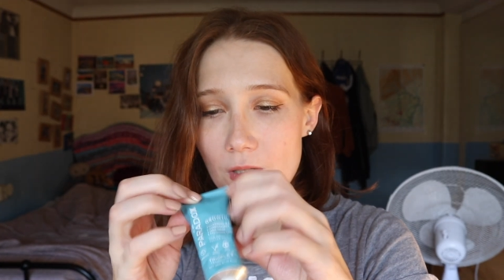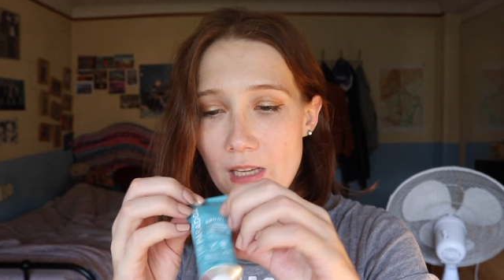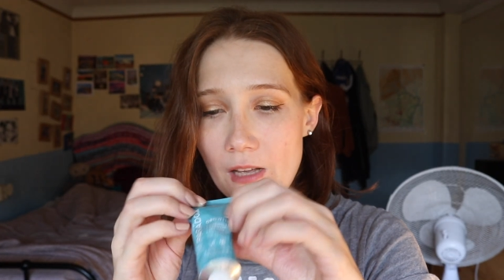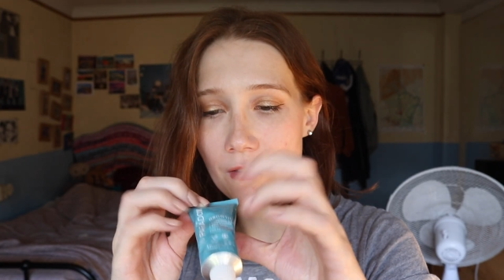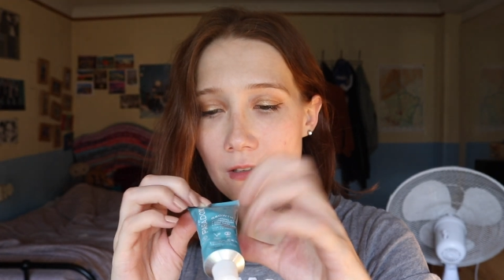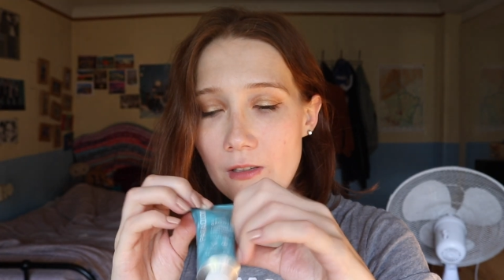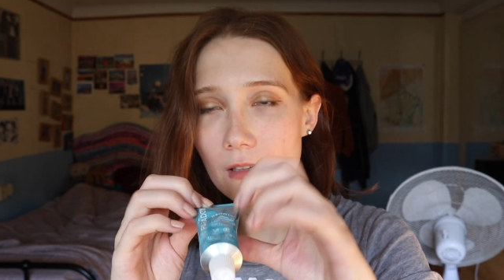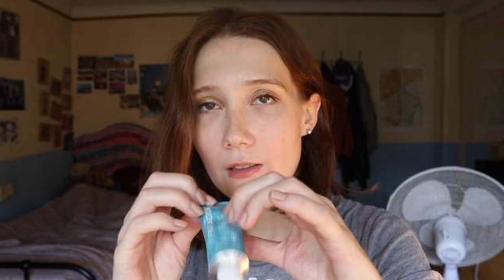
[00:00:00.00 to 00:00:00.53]
They are
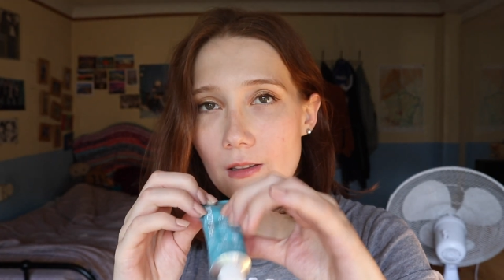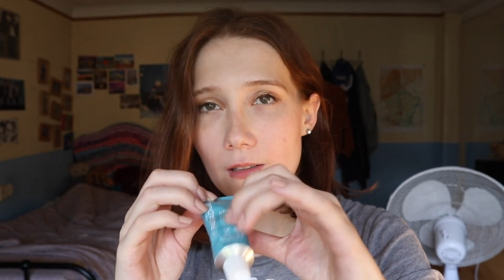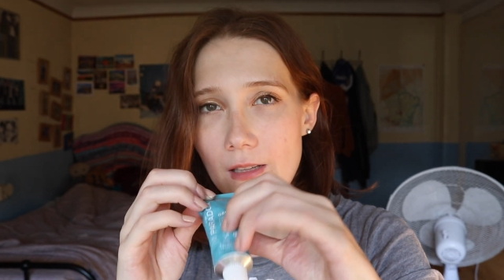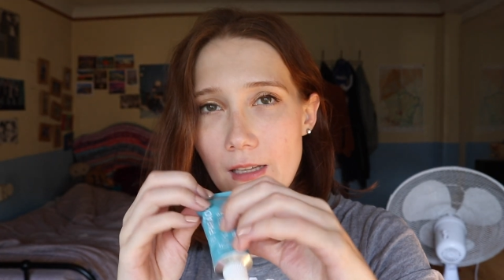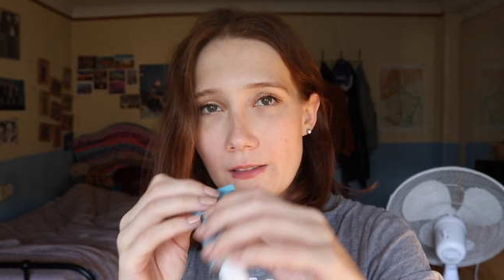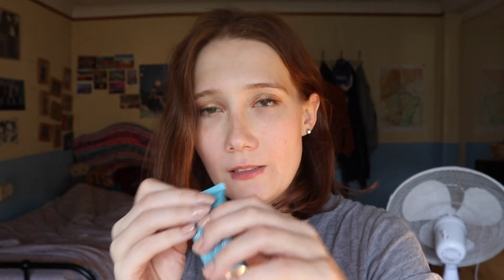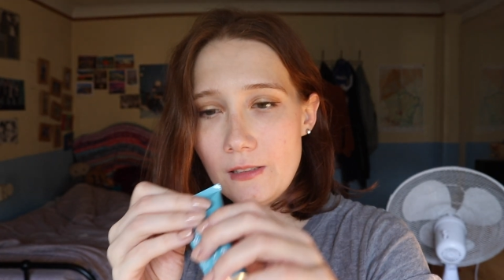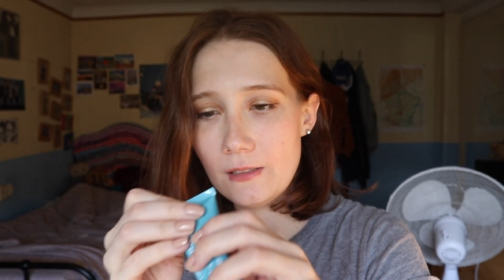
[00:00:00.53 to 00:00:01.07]

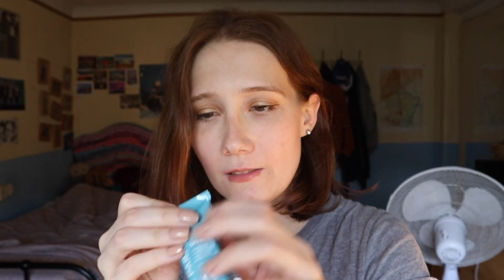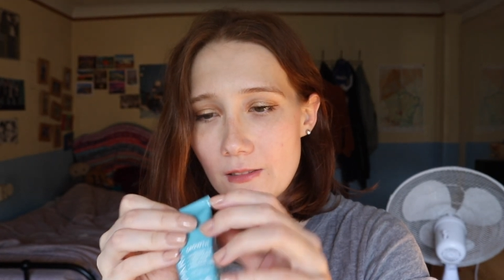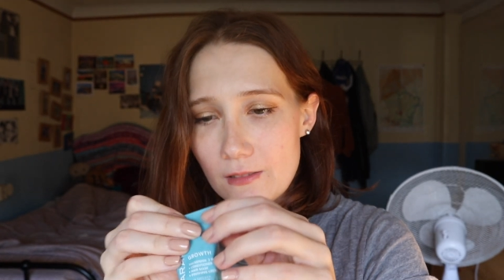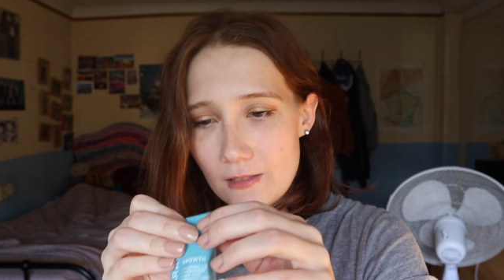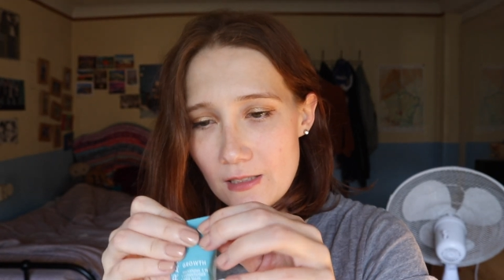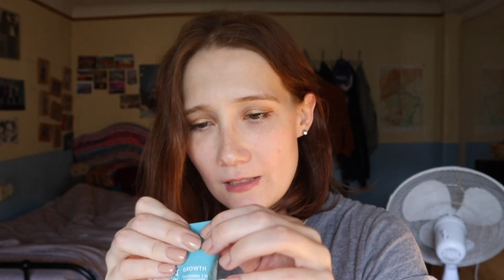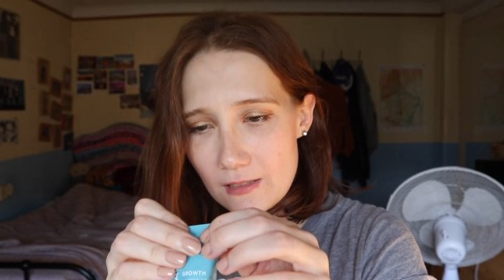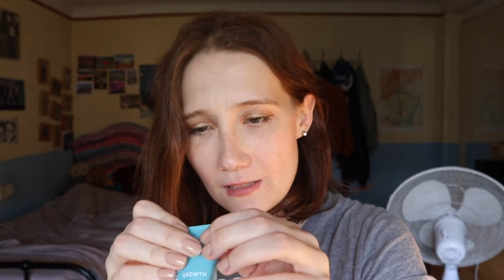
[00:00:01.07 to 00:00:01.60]

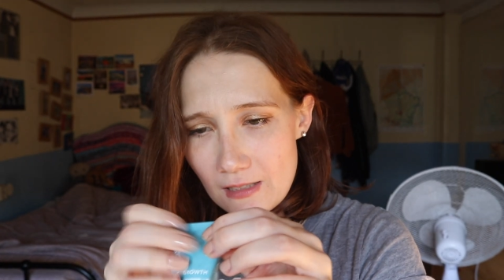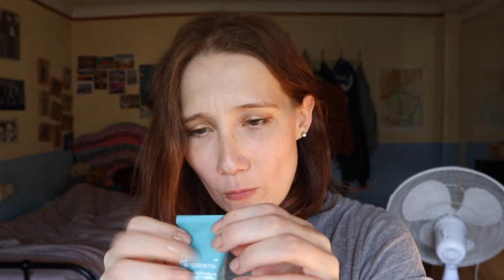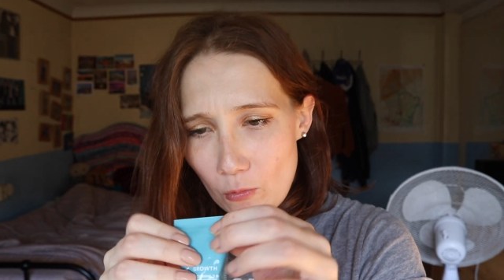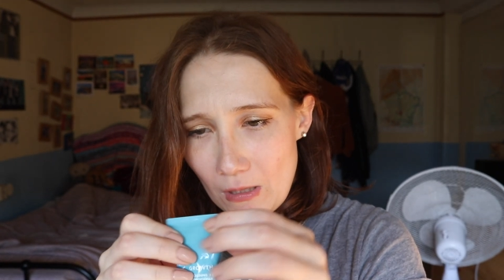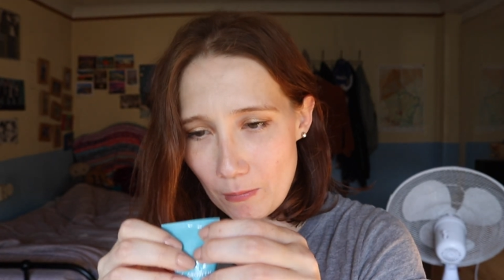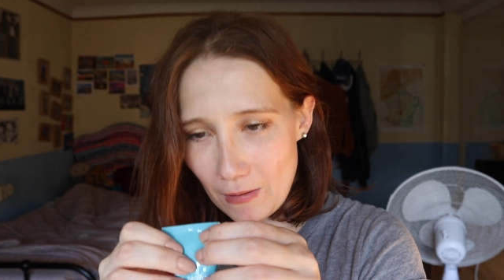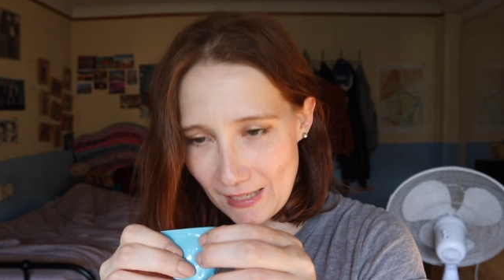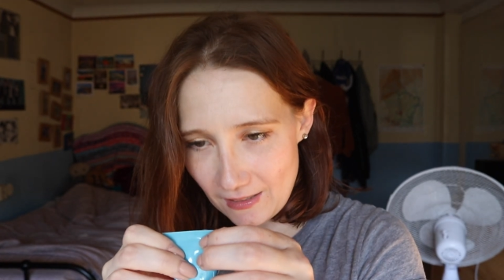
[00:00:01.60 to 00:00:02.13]
it's not
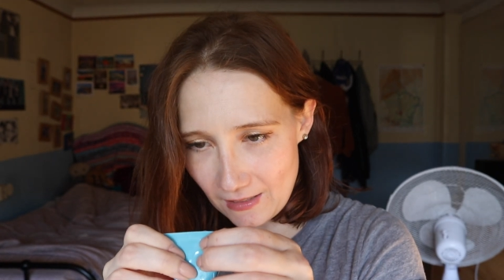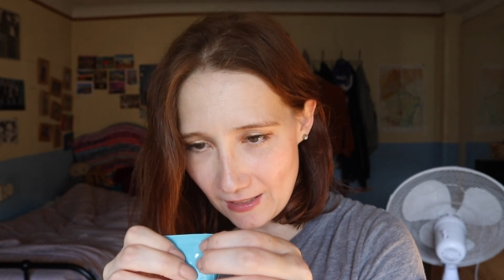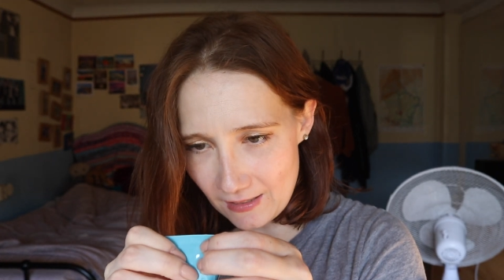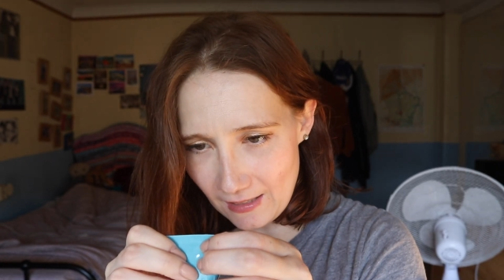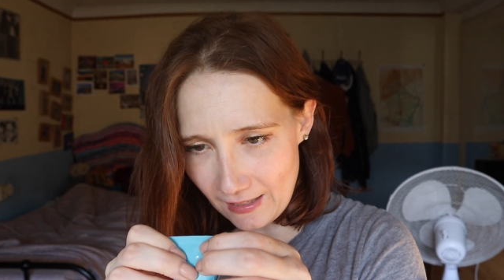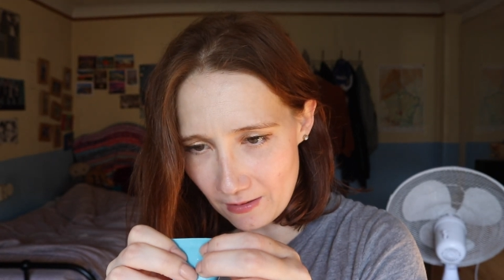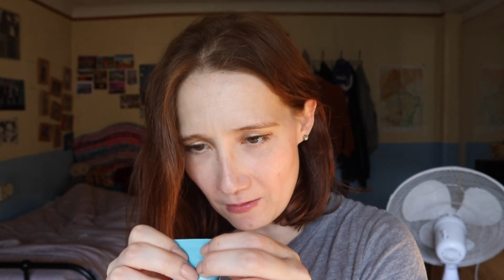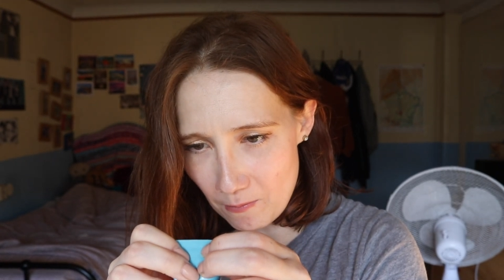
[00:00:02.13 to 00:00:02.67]
really plastic, it's
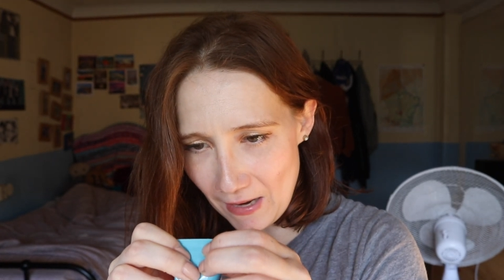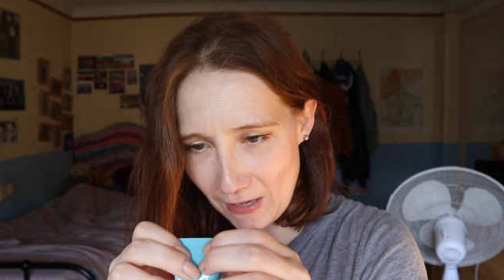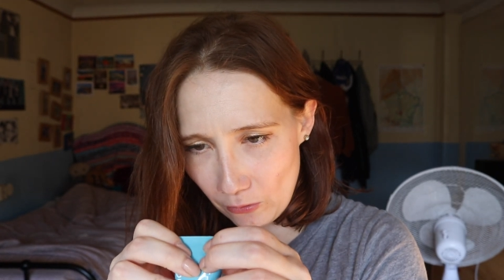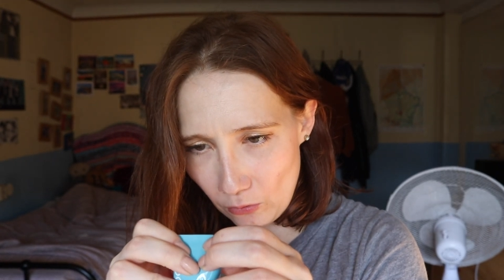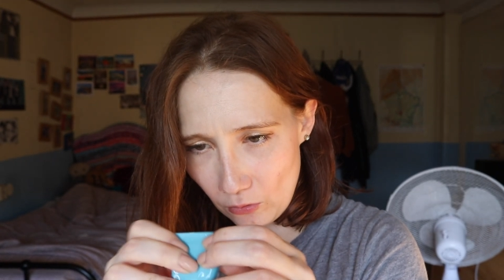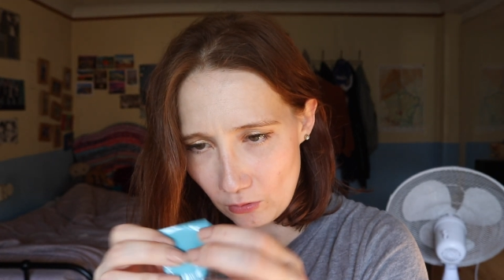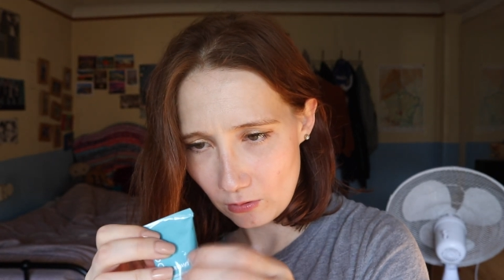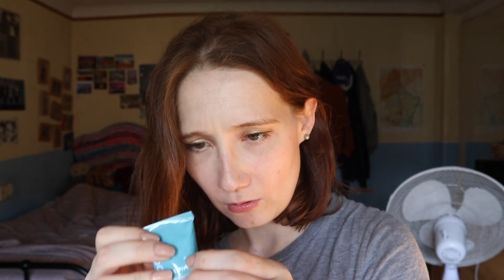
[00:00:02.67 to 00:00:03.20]
like a
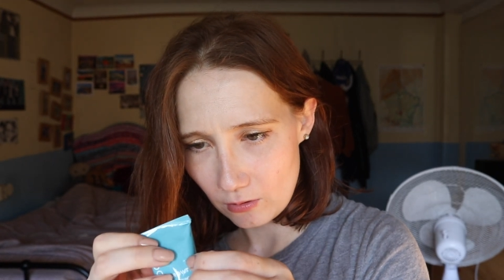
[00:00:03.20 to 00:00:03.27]
metal